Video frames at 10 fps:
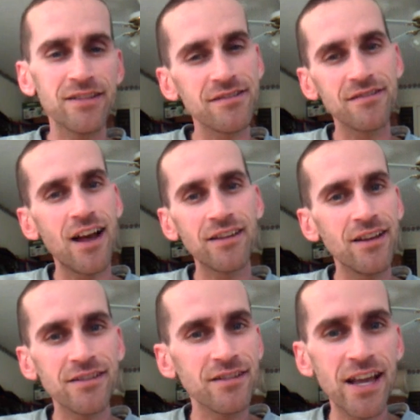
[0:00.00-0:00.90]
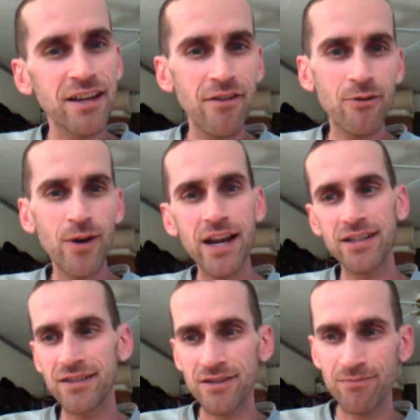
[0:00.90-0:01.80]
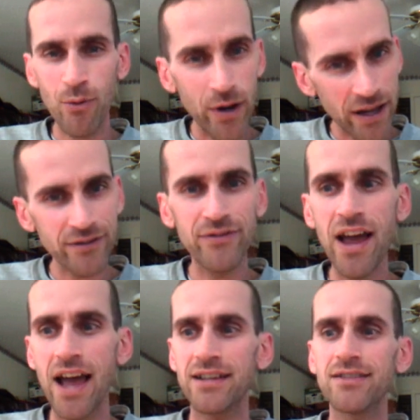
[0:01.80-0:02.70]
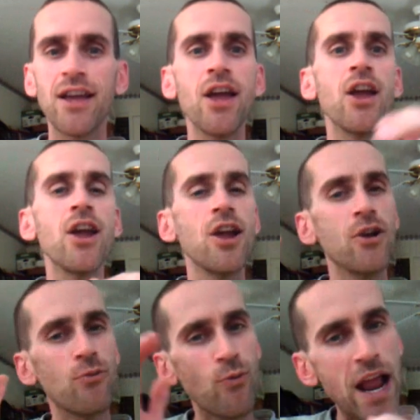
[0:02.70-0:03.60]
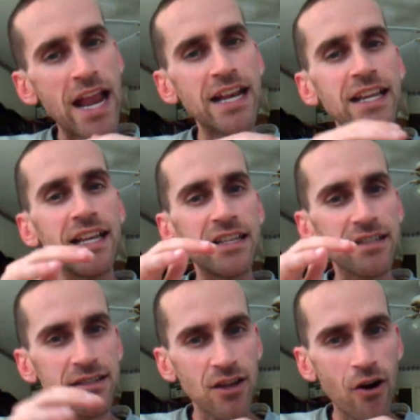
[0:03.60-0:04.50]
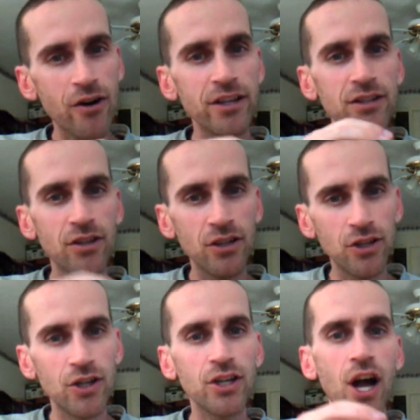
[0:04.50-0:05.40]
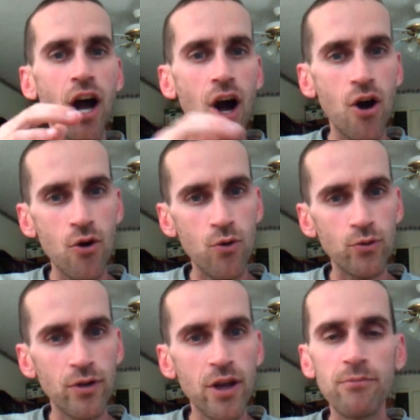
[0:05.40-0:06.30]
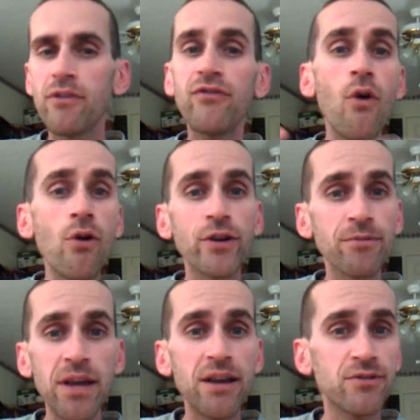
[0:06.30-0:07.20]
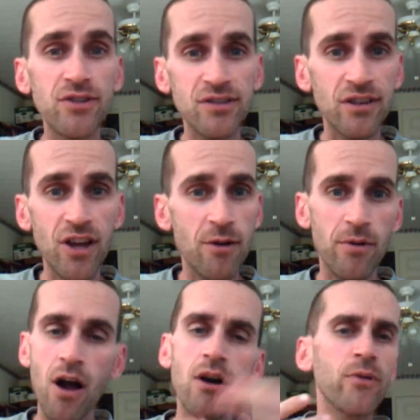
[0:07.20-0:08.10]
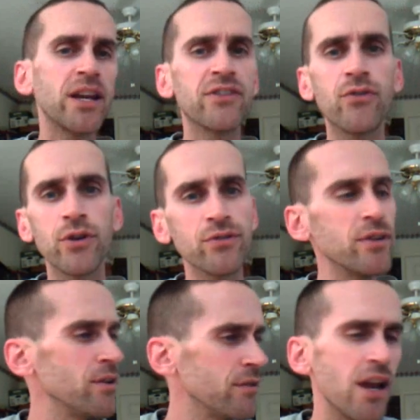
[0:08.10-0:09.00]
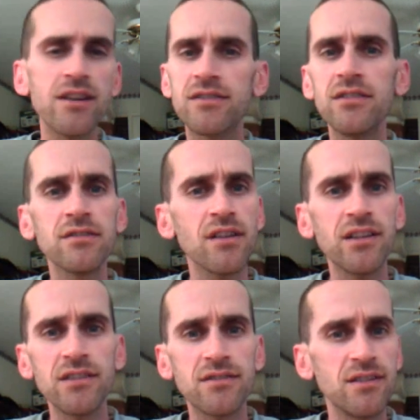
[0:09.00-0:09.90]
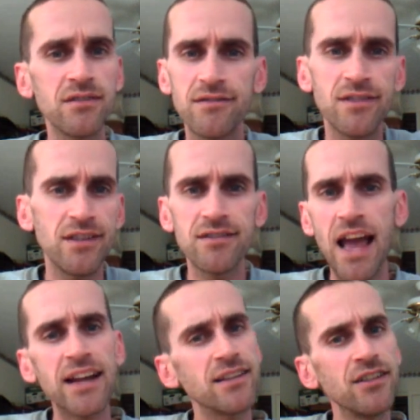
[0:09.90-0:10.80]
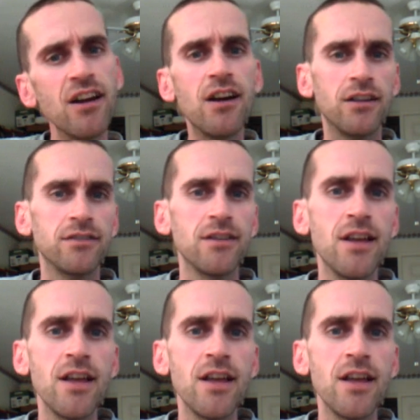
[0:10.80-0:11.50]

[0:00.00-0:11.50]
this is not nothing negative on Randy, just point out the facts. Randy is starting to look old. Before, to me, it was just a number. Oh, Randy's 43. Who cares? He looks like he's he, he's acting young.